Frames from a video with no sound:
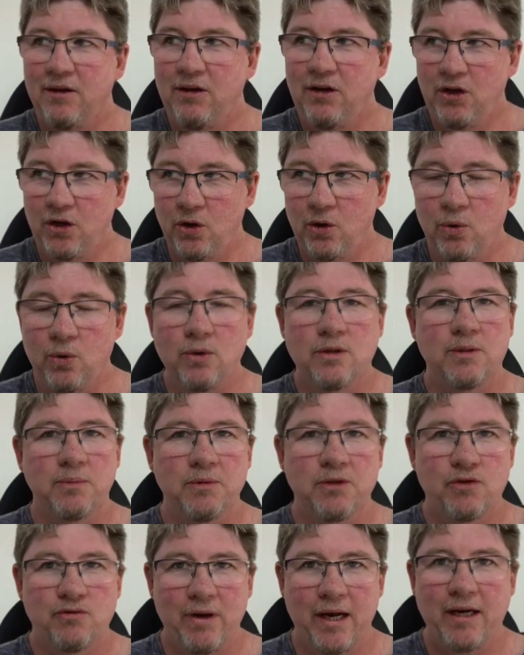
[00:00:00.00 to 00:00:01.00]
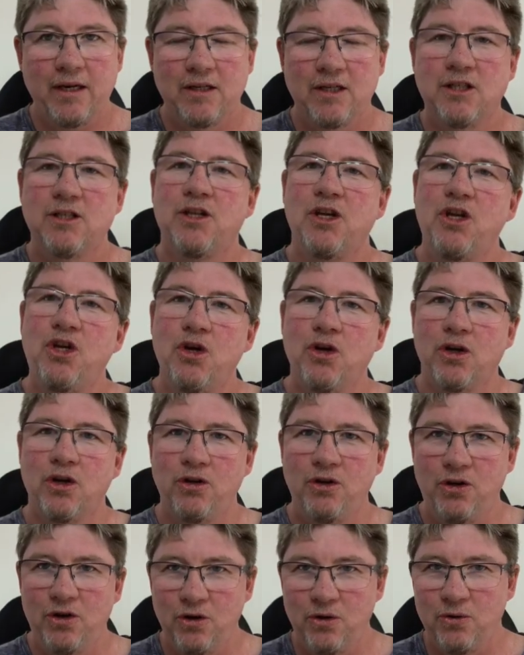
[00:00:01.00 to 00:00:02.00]
you some strategies that you
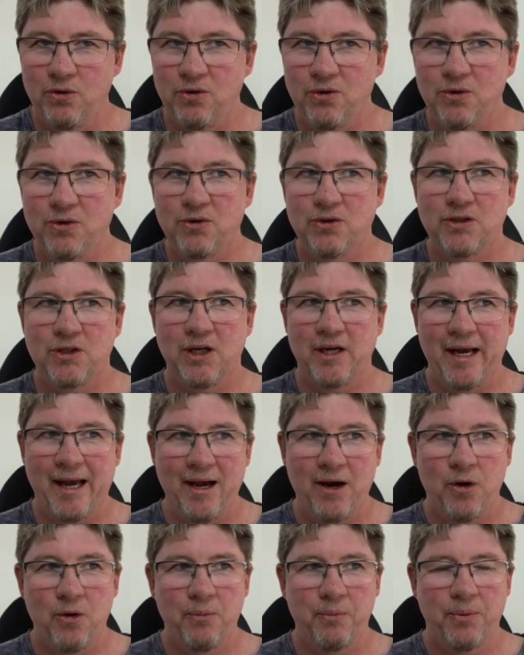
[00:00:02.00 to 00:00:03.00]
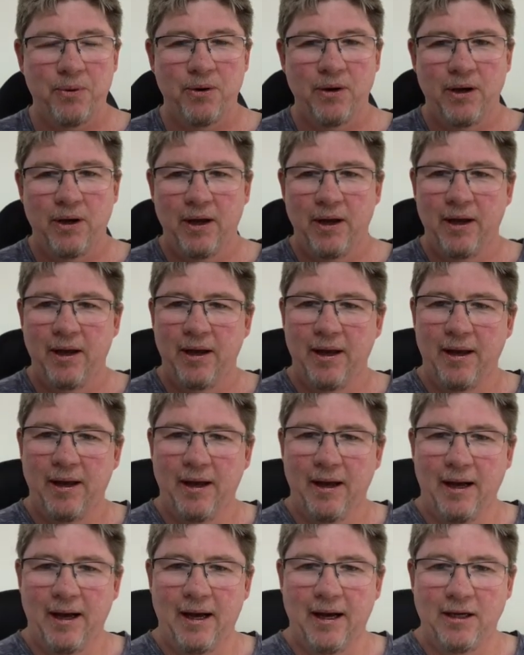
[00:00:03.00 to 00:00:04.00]
can use to help
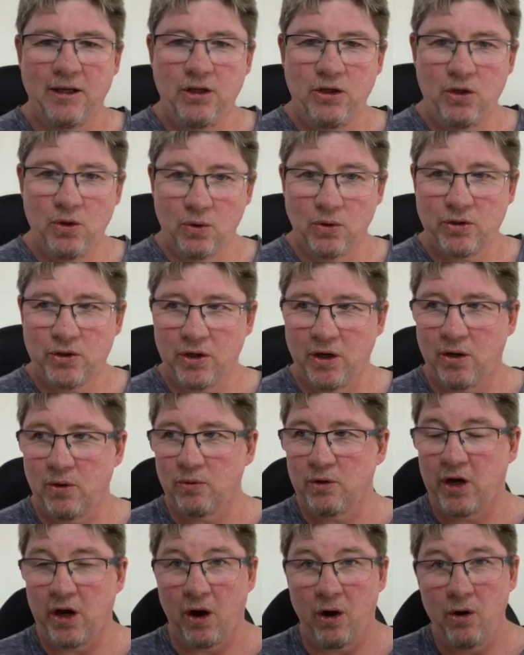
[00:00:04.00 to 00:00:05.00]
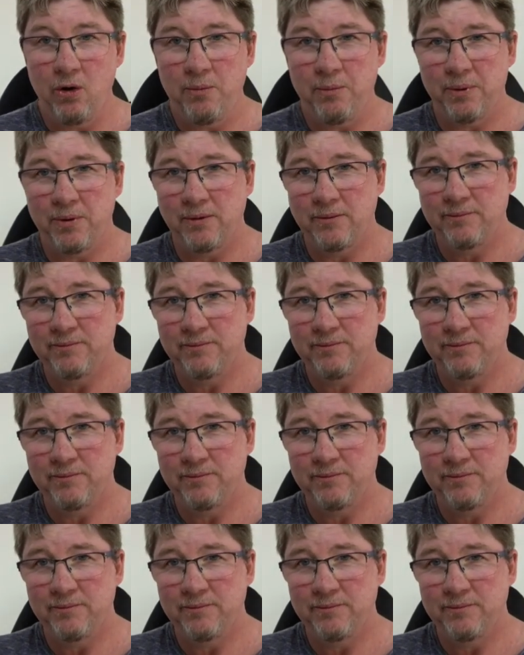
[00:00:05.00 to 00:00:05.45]
your child cope